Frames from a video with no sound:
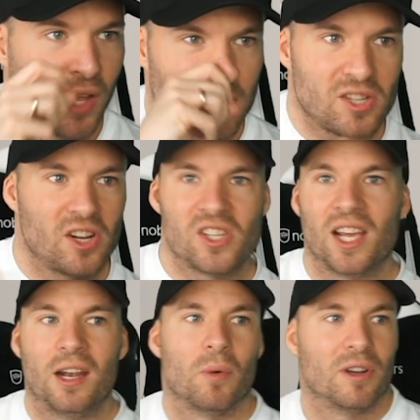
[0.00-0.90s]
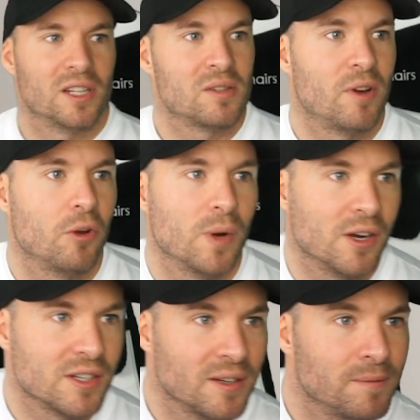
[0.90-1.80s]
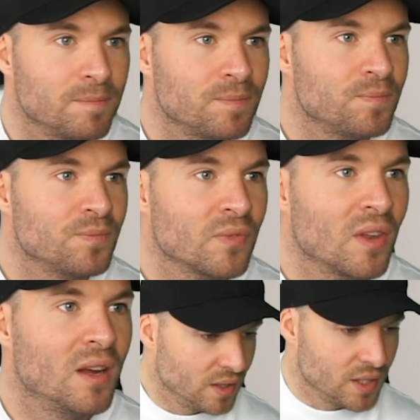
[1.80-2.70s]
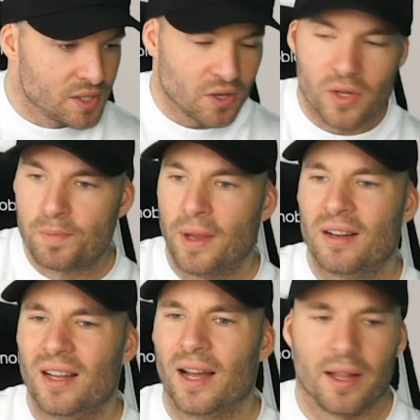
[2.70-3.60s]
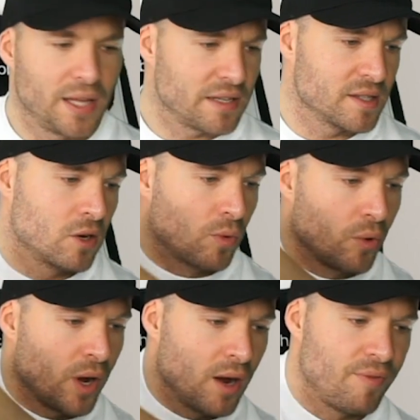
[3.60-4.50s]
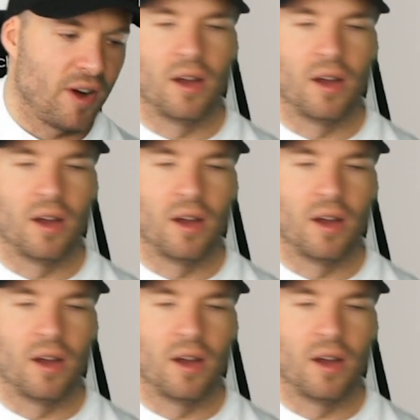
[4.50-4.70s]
not touching anyone. It's very weird. So it's been, yeah, that's the Corona high